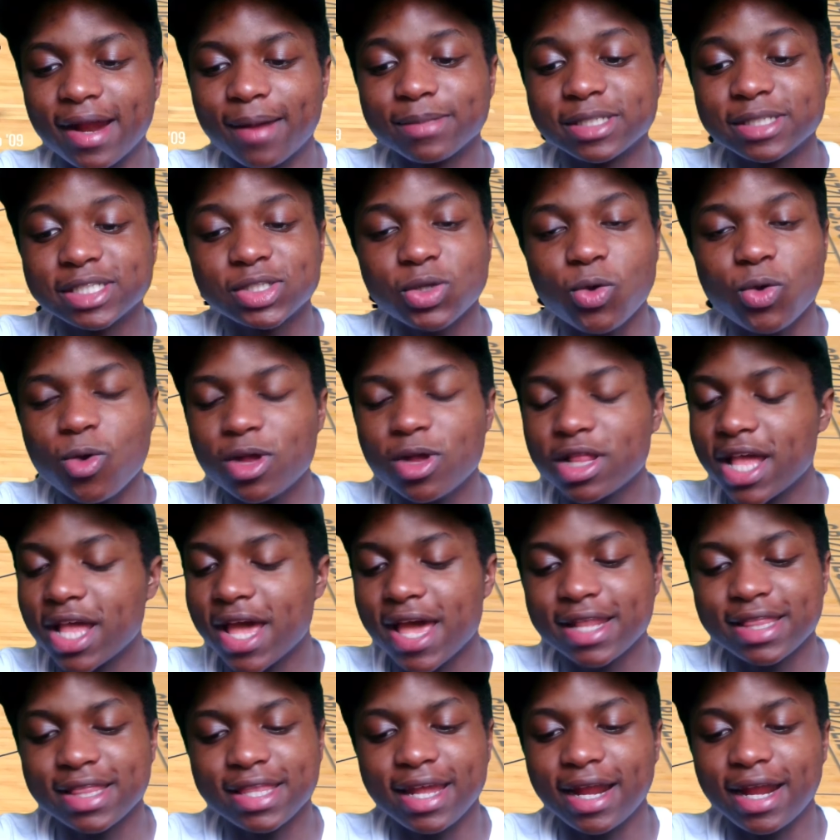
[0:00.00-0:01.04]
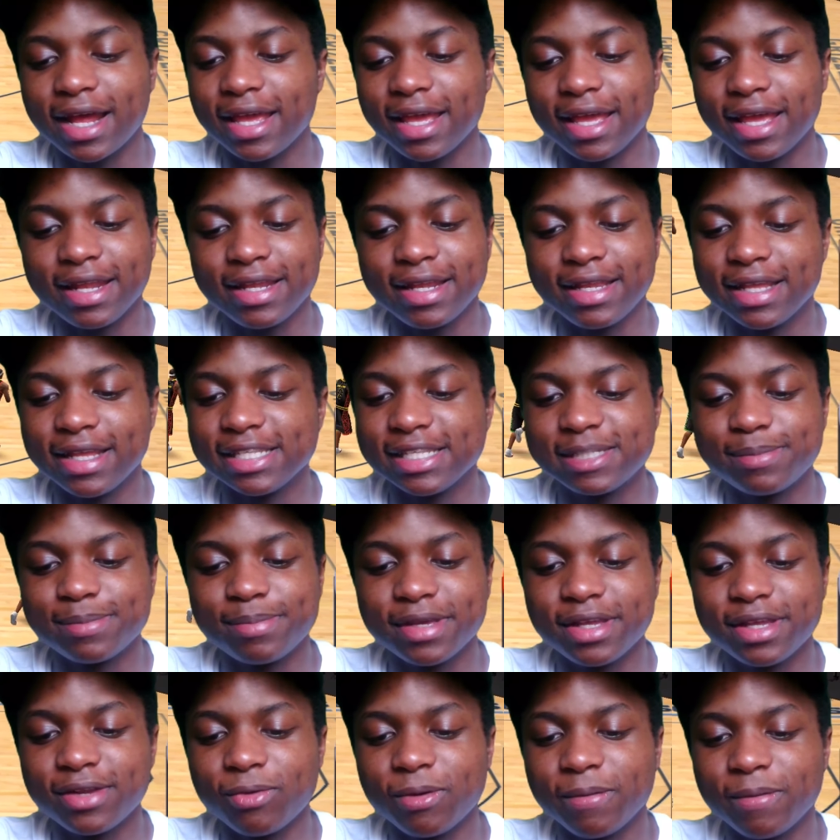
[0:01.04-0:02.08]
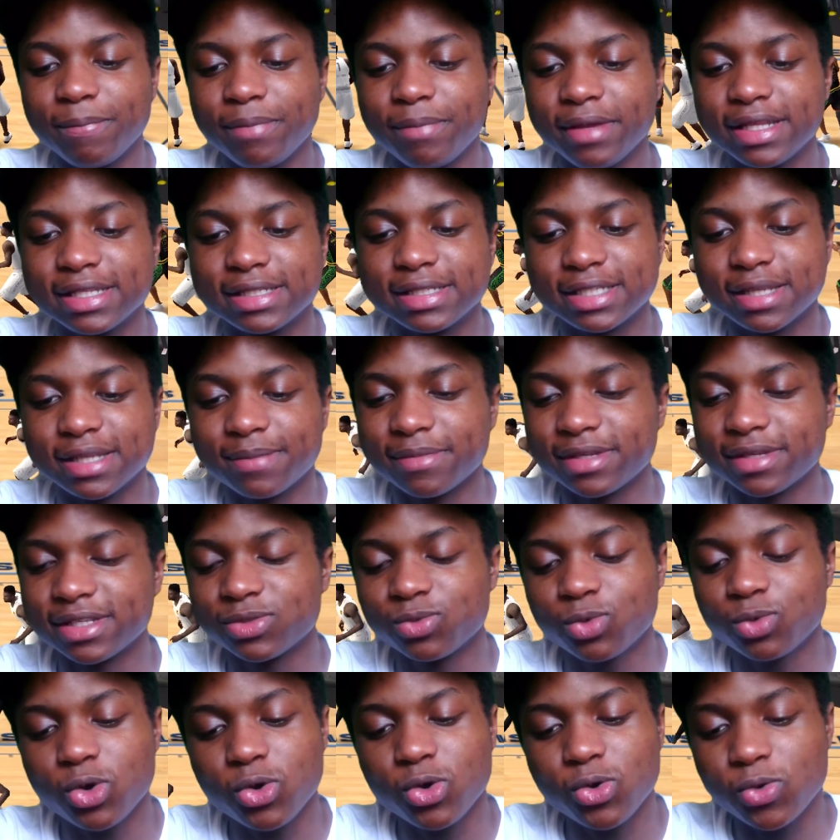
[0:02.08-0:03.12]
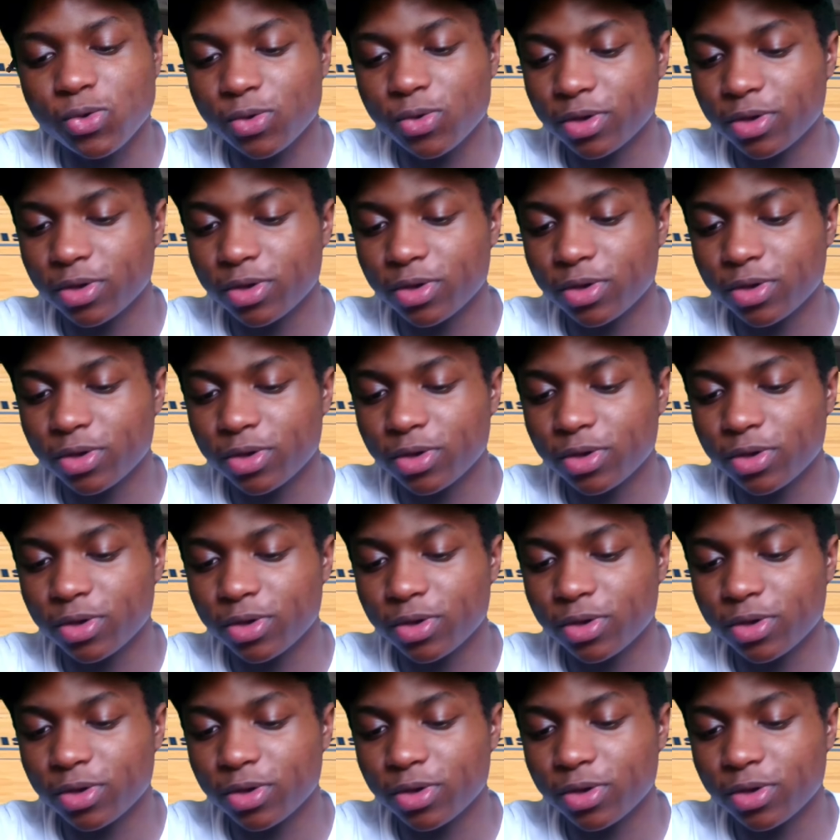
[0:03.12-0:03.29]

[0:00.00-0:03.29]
I'm so glad that I, it didn't spin on Ben Simmons. Woo!